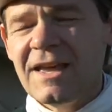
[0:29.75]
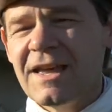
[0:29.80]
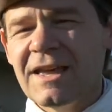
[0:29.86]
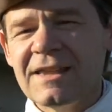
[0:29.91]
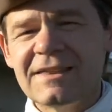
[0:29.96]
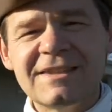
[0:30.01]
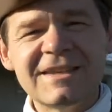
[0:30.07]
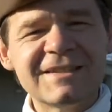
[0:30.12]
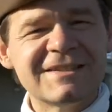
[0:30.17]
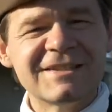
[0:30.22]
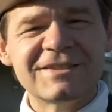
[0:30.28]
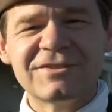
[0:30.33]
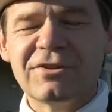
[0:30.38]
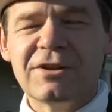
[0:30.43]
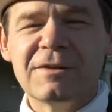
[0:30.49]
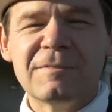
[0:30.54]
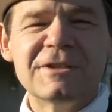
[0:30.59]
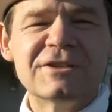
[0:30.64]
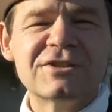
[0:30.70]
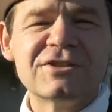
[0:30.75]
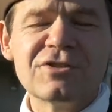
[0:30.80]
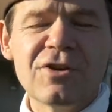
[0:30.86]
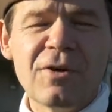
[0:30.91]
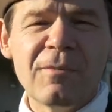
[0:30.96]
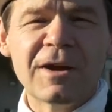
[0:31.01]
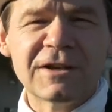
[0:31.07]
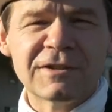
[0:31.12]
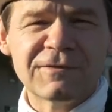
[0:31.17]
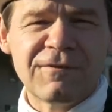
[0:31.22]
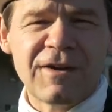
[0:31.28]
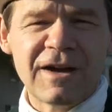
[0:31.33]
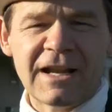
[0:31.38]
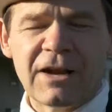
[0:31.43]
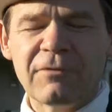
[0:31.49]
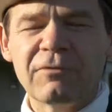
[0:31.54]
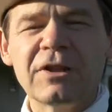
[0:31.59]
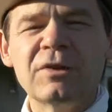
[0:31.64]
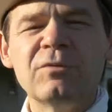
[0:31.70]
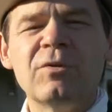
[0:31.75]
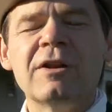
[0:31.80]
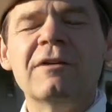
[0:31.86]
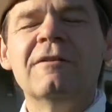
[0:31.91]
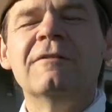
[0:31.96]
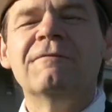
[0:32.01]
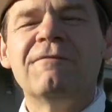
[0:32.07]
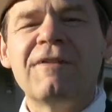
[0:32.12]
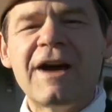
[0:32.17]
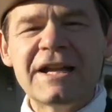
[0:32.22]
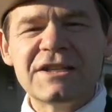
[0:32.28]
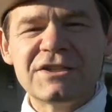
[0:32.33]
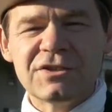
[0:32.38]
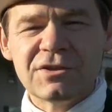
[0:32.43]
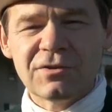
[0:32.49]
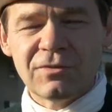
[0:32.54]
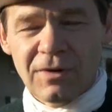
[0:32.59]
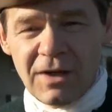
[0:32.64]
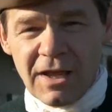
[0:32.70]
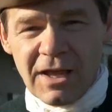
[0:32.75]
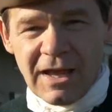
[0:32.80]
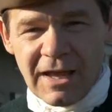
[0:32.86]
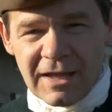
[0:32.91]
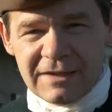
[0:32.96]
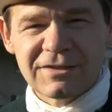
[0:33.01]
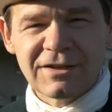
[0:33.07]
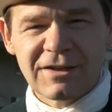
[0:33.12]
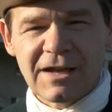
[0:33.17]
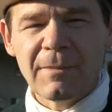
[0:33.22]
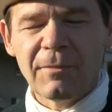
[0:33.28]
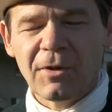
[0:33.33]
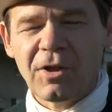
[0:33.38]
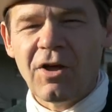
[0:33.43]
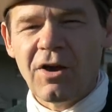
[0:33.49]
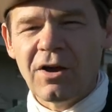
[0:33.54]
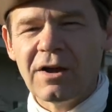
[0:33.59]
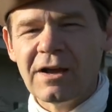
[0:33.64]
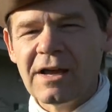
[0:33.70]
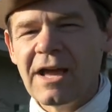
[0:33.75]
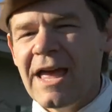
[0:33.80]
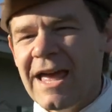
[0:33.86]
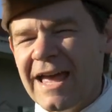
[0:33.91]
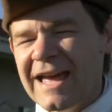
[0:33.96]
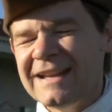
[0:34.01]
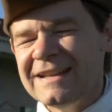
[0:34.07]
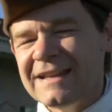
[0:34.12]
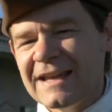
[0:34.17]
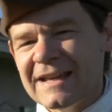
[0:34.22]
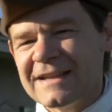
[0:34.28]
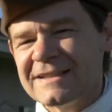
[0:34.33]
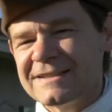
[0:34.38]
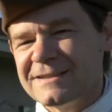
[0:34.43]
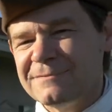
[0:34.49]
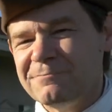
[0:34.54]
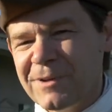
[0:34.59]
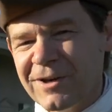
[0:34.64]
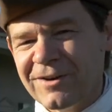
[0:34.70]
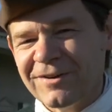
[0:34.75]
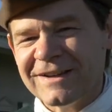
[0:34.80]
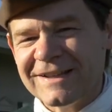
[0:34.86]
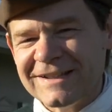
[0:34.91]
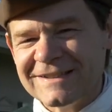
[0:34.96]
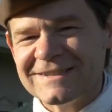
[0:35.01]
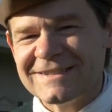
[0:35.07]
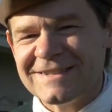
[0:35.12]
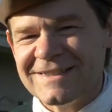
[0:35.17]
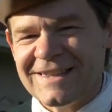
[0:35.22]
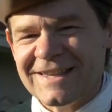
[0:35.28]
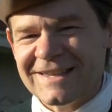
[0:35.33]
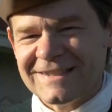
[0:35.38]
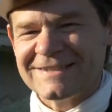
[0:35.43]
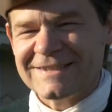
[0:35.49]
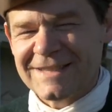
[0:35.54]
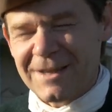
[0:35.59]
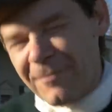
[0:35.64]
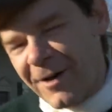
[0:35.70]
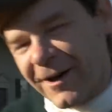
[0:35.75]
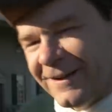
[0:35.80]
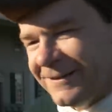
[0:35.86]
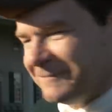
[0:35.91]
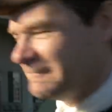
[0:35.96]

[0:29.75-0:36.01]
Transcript: Uh, this is going to be so much fun. I really want to invite you to come along and experience this. Come on.